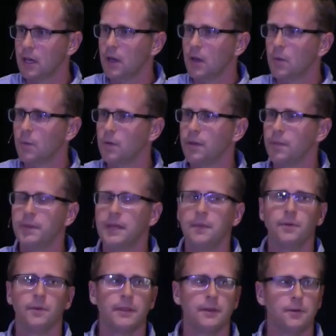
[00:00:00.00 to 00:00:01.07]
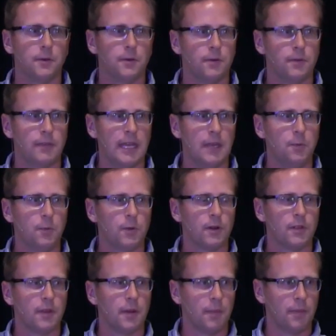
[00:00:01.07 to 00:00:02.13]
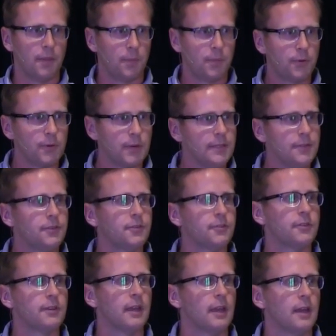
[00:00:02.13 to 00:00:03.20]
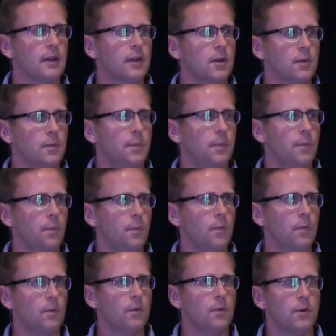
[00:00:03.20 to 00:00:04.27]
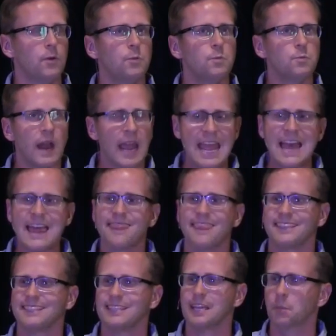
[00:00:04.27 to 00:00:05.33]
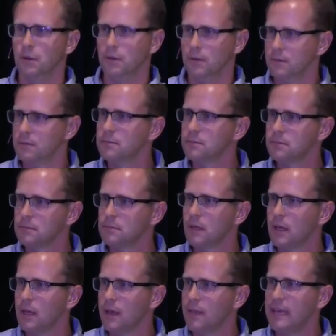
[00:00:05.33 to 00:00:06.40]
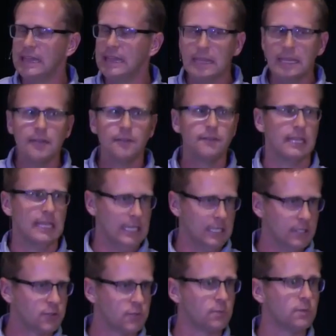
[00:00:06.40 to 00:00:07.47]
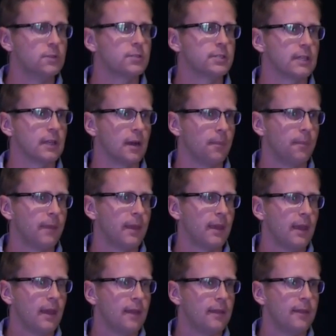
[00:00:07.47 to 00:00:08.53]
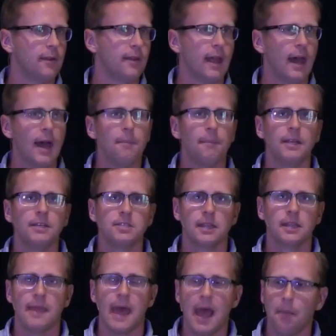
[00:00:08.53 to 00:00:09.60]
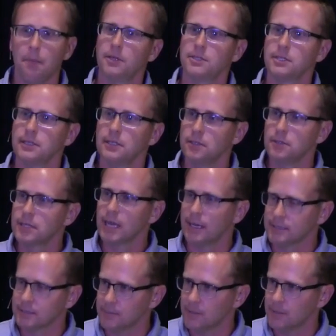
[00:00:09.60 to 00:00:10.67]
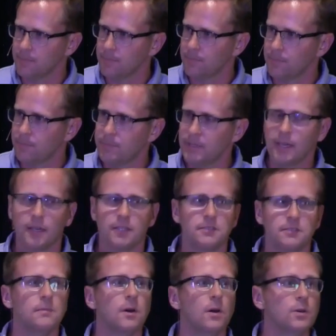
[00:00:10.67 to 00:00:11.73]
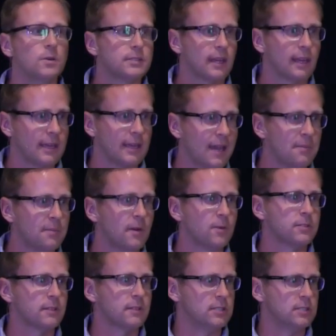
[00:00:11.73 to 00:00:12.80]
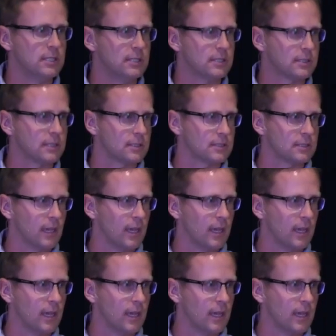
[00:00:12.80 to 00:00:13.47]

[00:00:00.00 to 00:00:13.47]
were the people they were the priests who ran the temple. They lived in Jerusalem. They're not mentioned that much in the New Testament because most of Jesus's